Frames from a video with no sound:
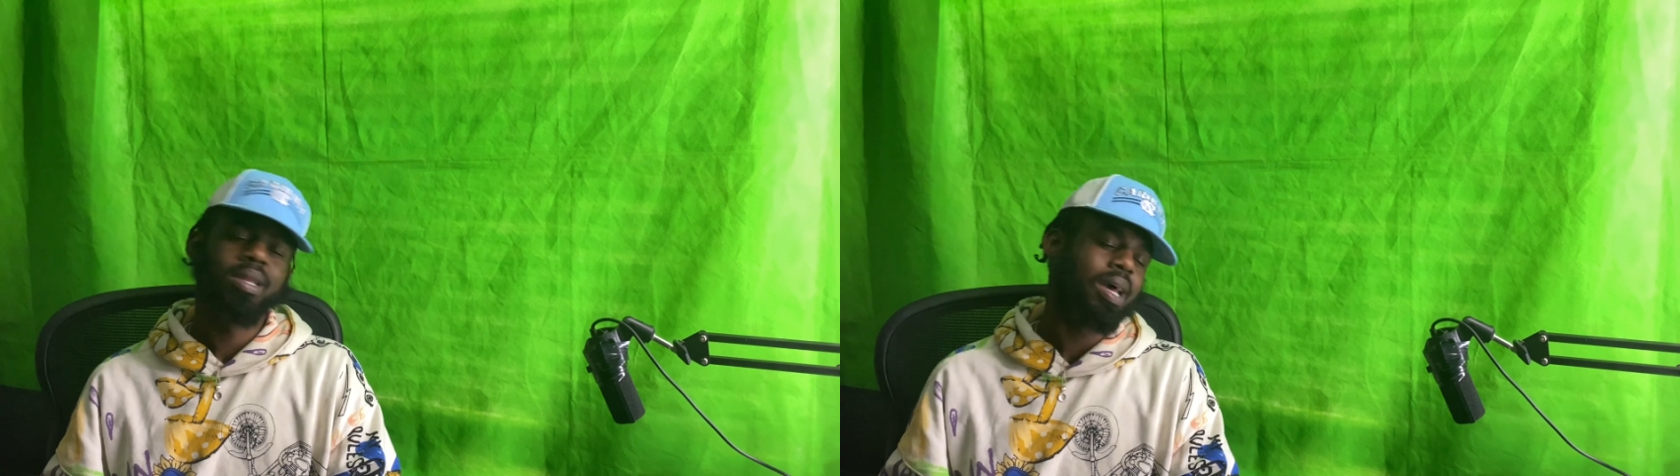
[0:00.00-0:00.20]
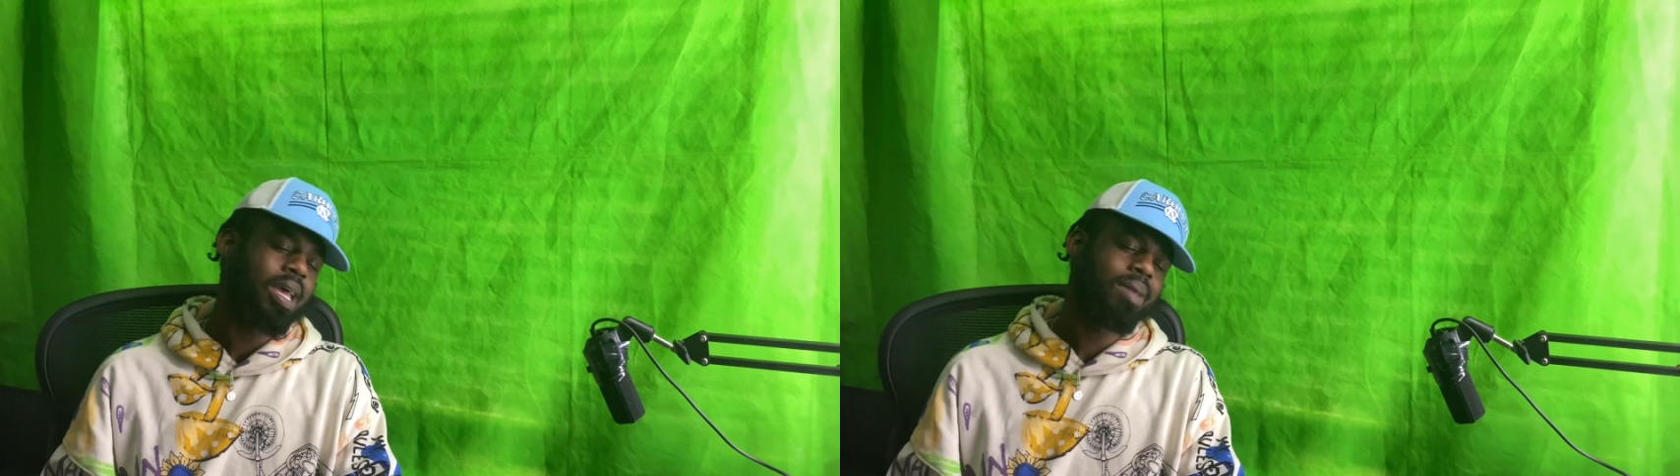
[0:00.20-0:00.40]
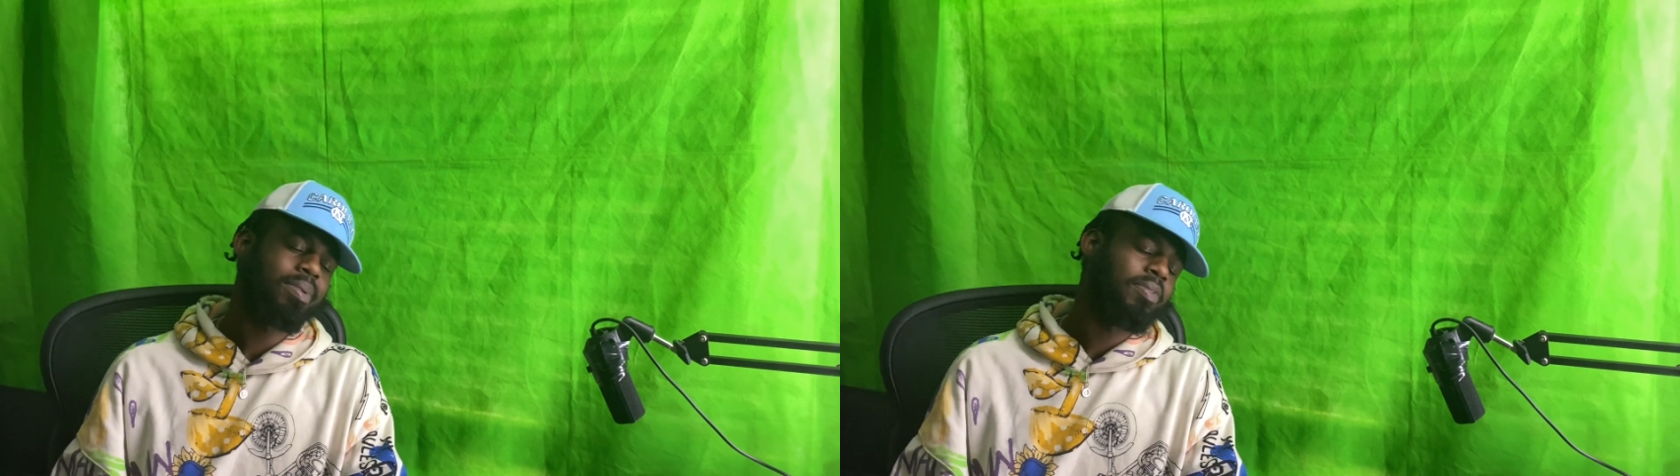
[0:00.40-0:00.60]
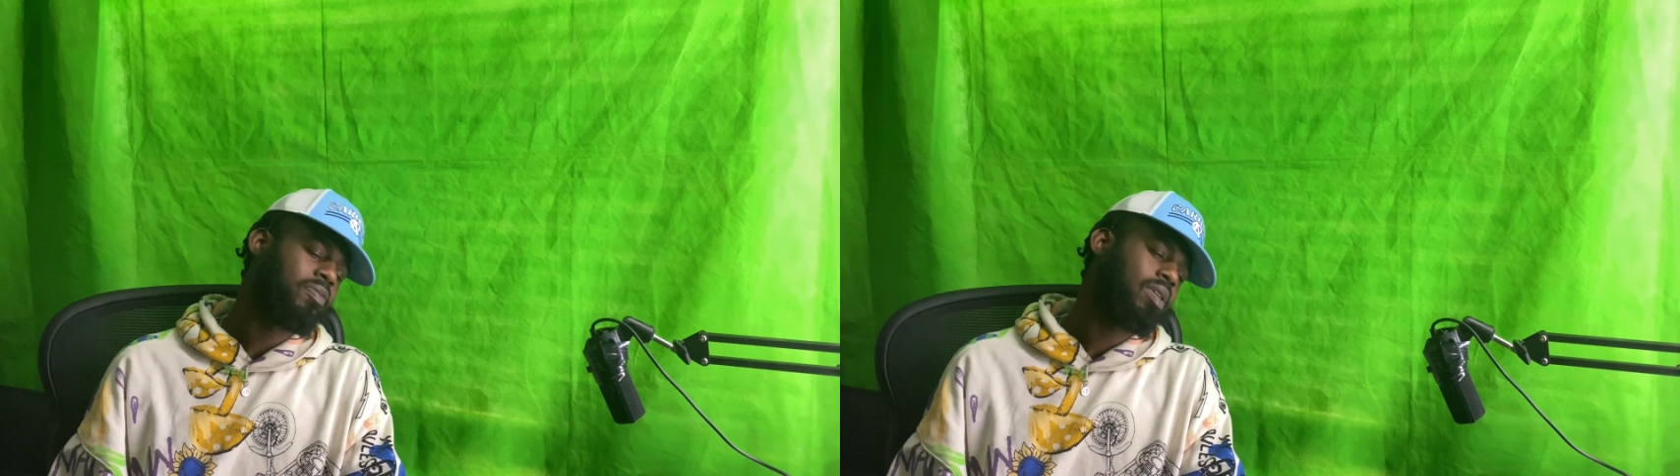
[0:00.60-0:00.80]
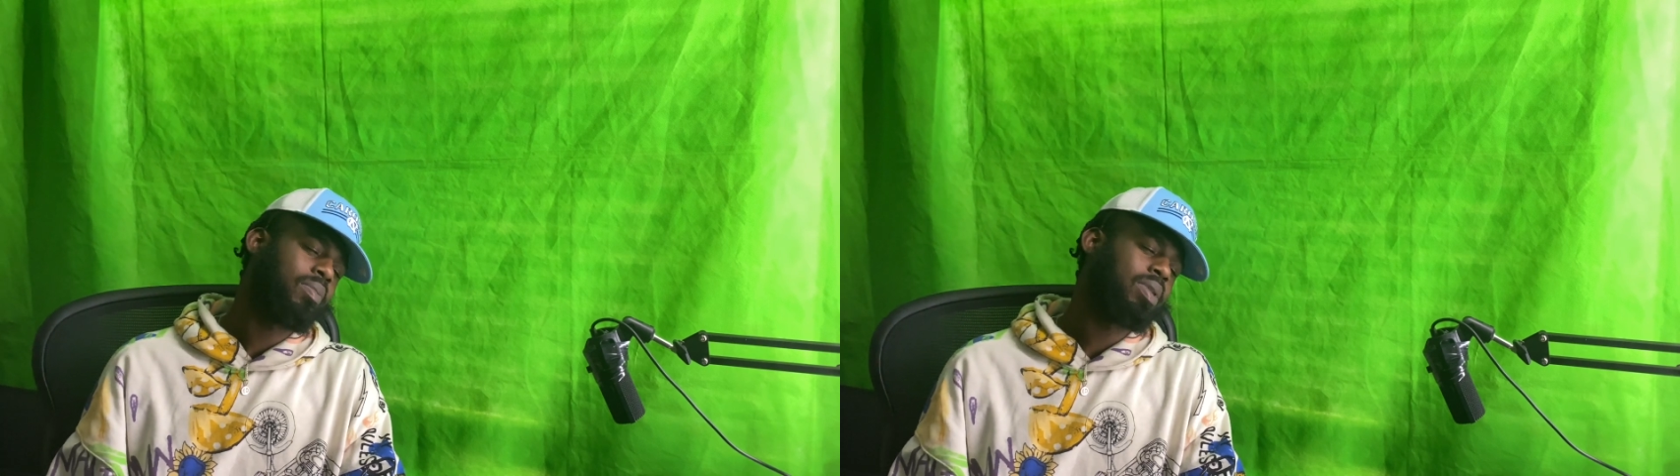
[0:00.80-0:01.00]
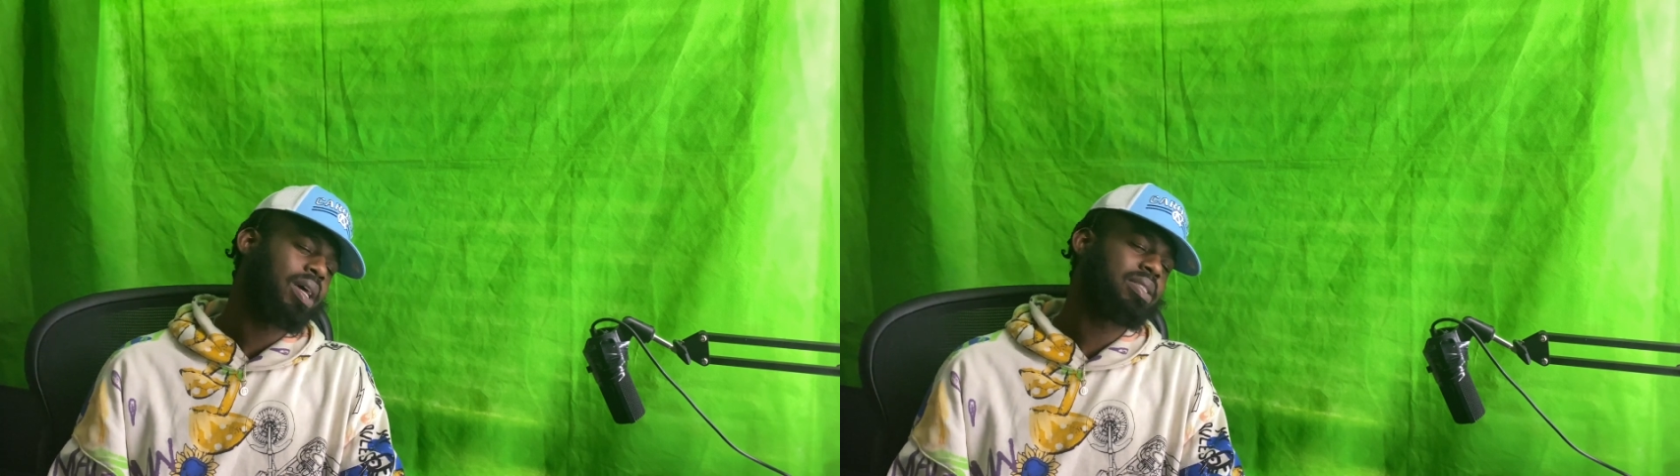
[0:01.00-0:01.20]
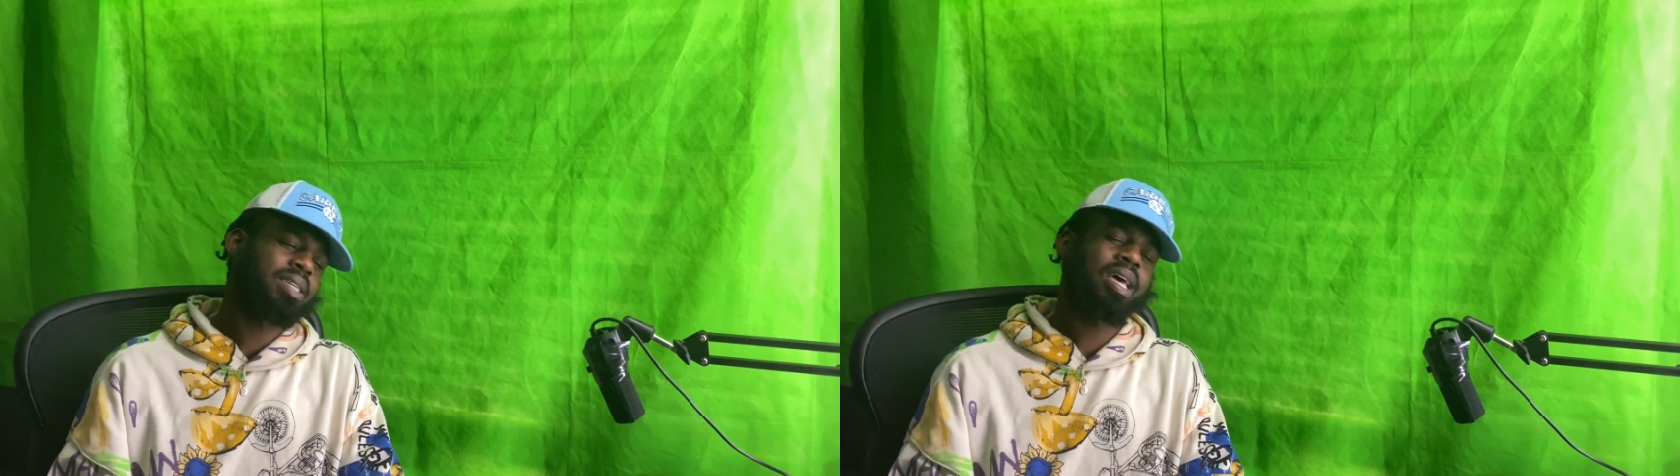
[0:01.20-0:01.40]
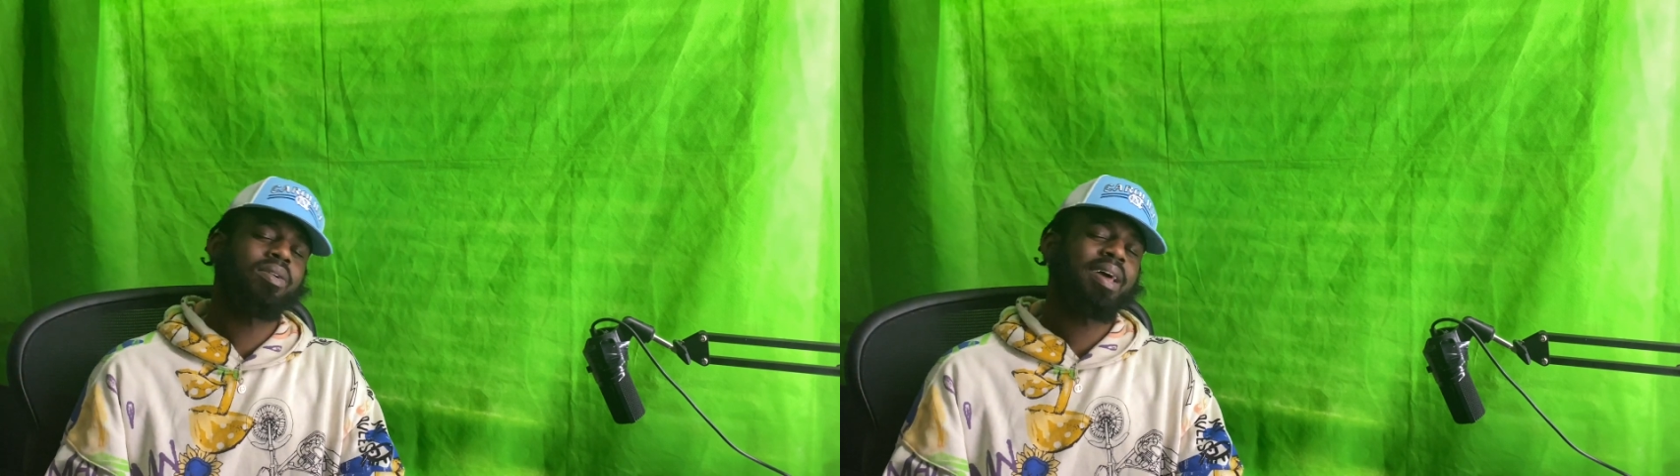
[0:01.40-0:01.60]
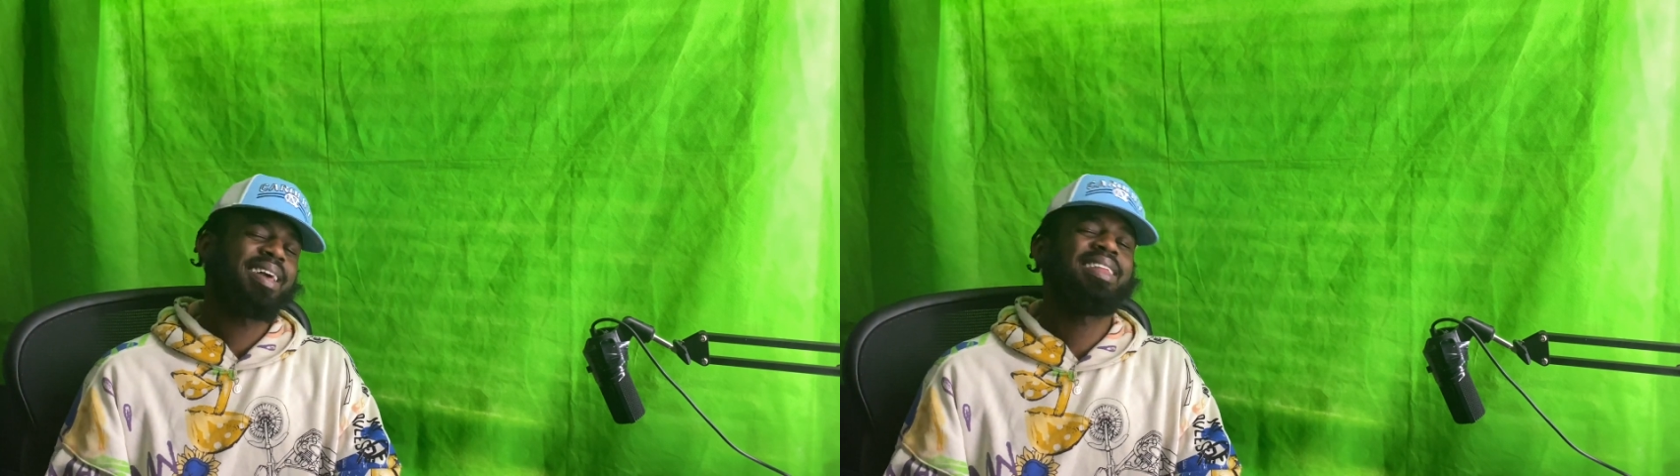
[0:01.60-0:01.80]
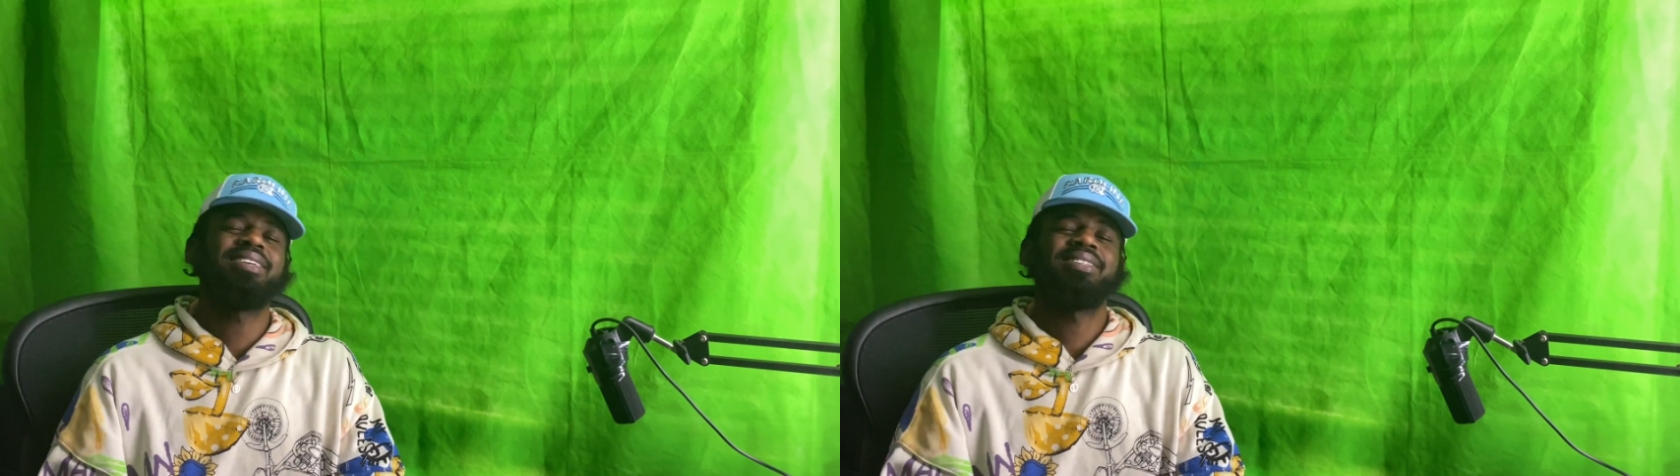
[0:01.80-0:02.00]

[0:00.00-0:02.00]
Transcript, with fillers: I ain't been fucking with that sound, that energy.